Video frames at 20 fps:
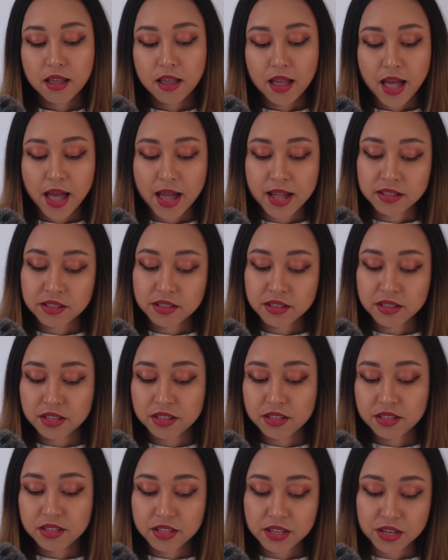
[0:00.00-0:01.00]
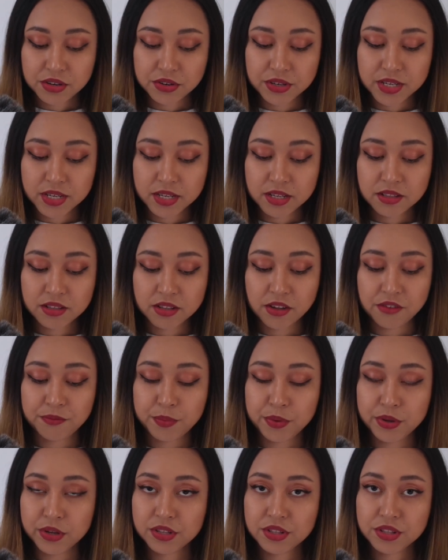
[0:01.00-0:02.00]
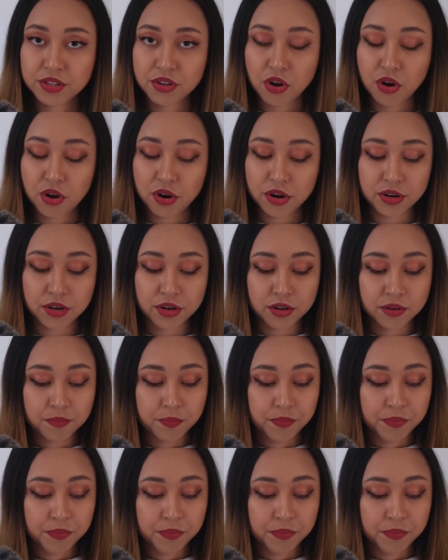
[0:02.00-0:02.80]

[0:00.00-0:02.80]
as this series of books are